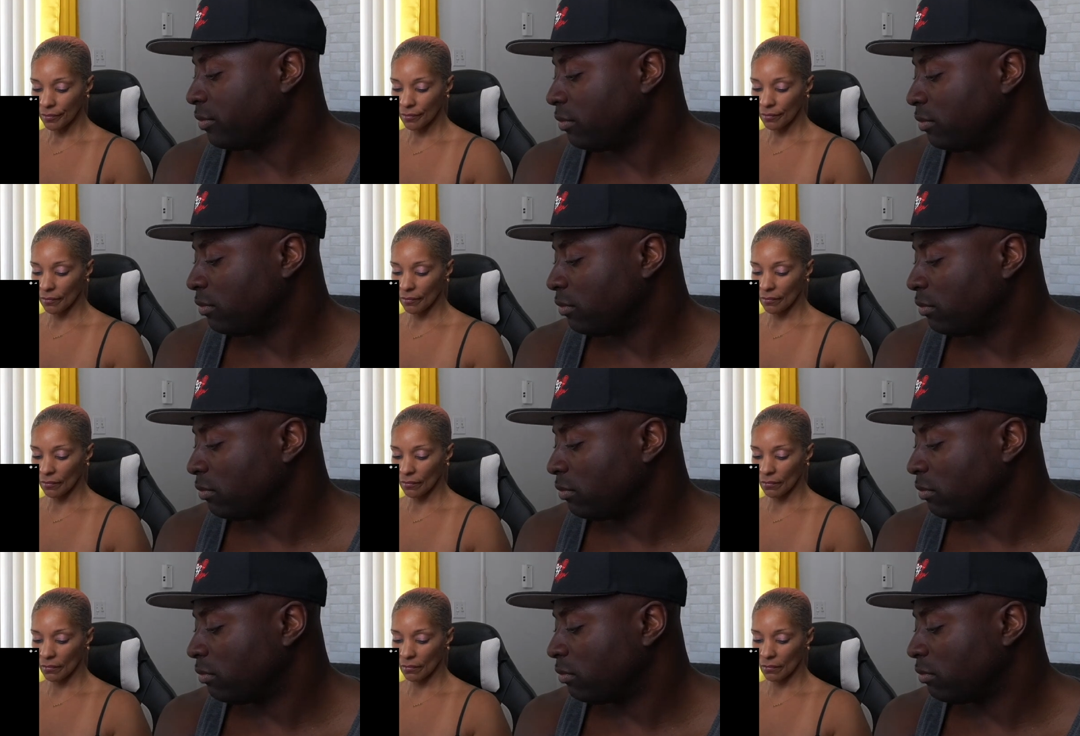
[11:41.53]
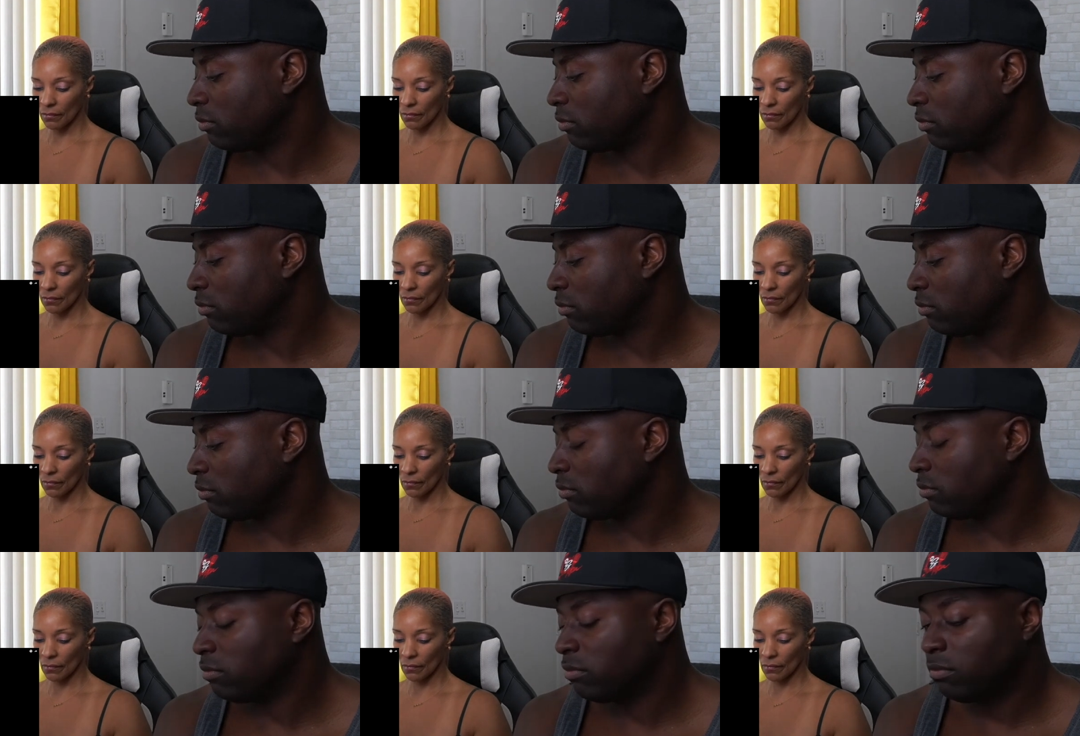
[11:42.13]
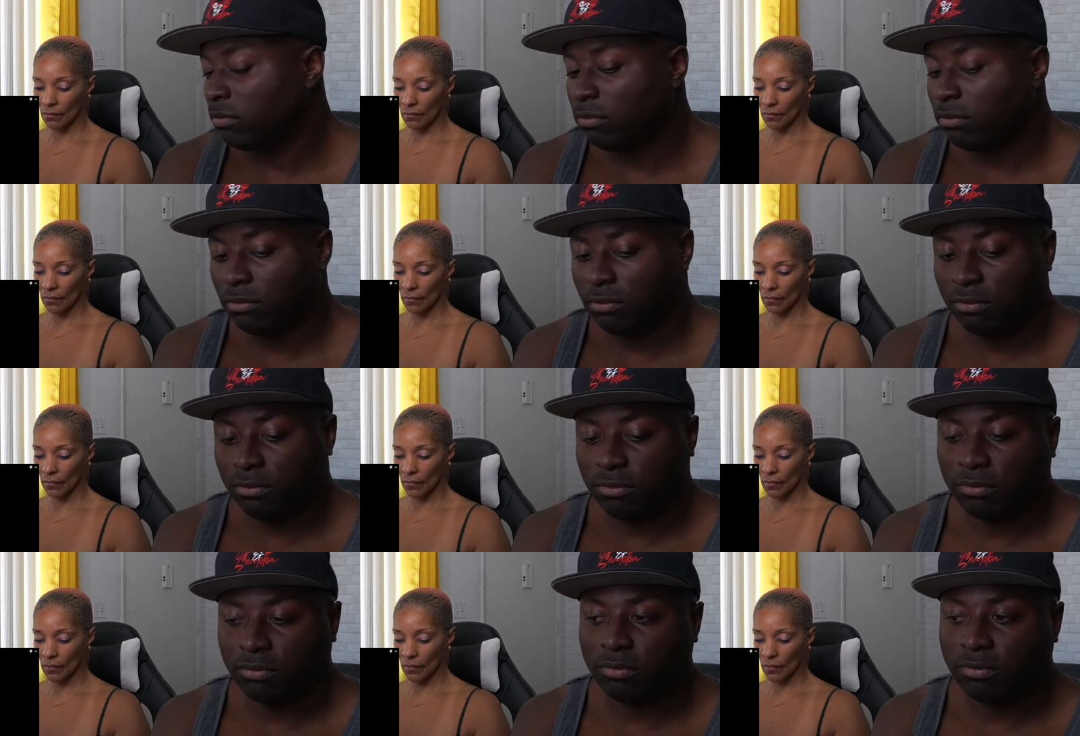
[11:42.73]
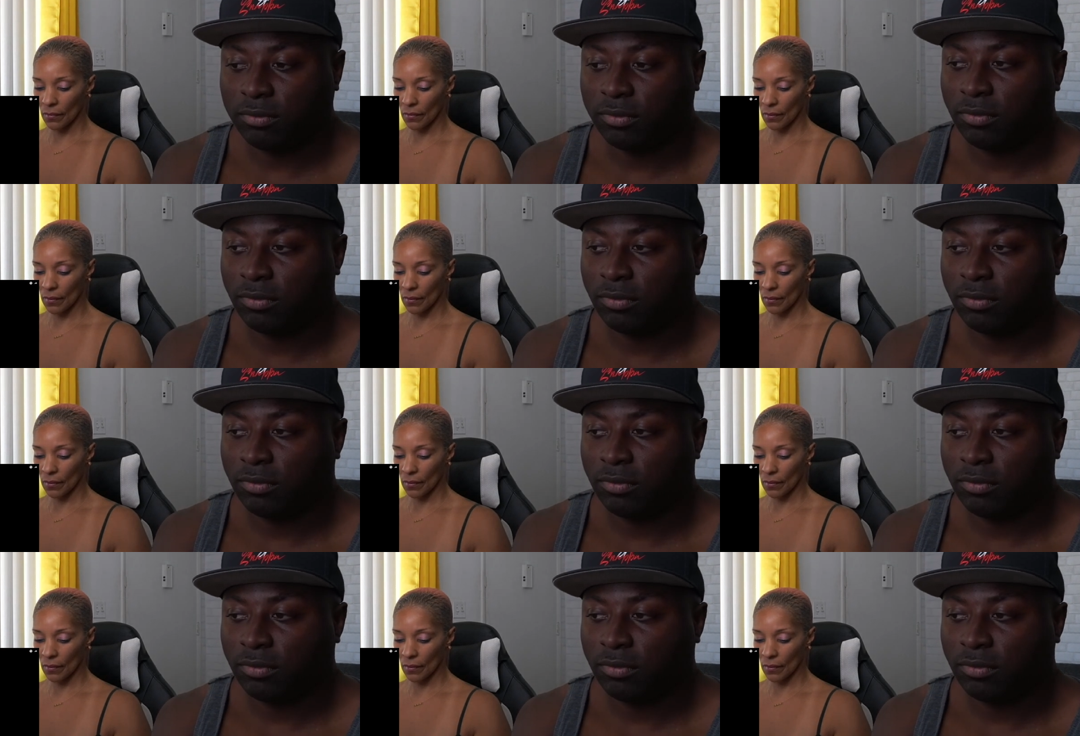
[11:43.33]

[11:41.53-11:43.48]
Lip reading: Nothing is said.